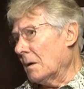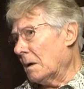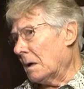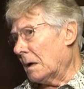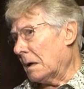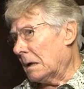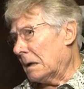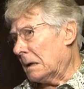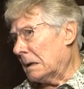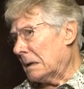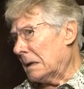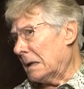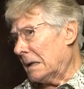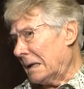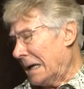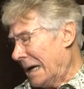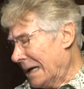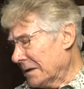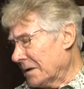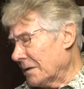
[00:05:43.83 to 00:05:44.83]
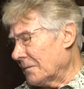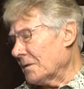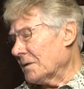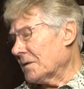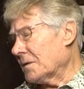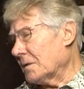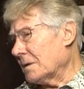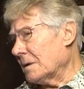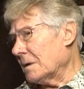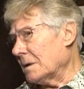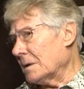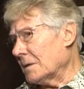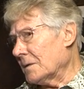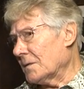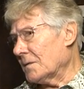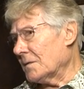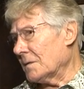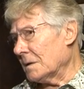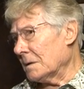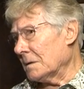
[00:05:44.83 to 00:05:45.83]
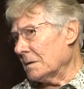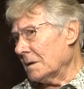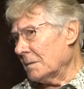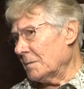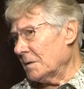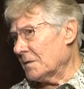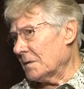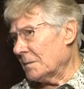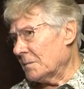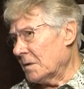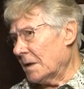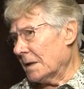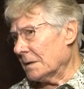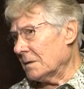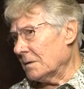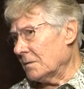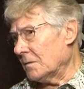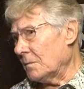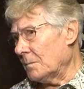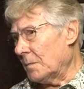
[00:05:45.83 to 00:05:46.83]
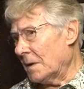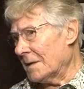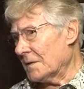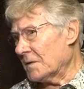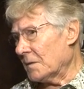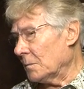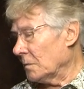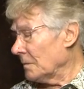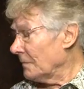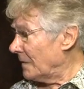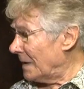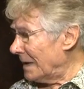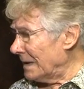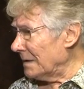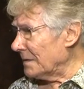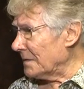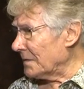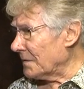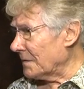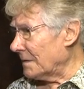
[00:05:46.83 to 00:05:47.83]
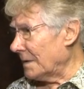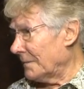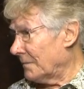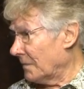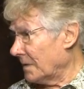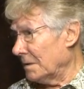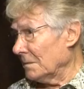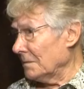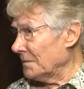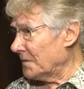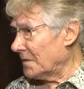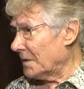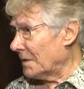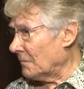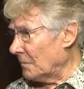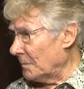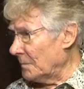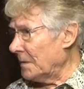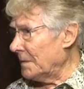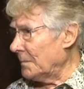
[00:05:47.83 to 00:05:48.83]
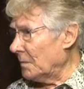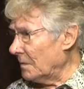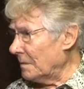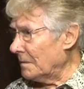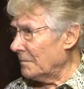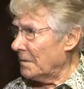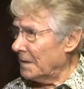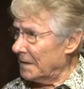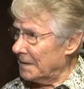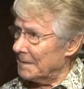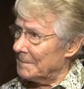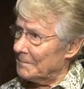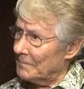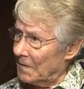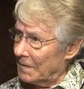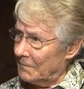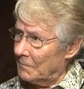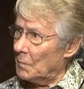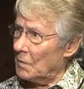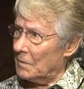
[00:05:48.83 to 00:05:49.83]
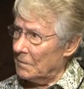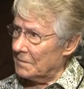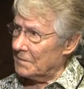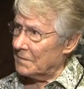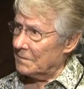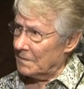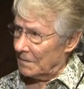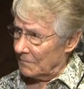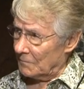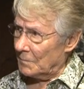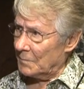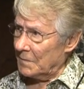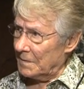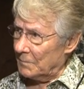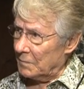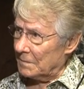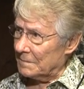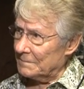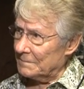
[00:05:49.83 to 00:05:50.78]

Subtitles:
an activist, is going to be subjected to possible violence, and they've killed several people already. They've murdered several people.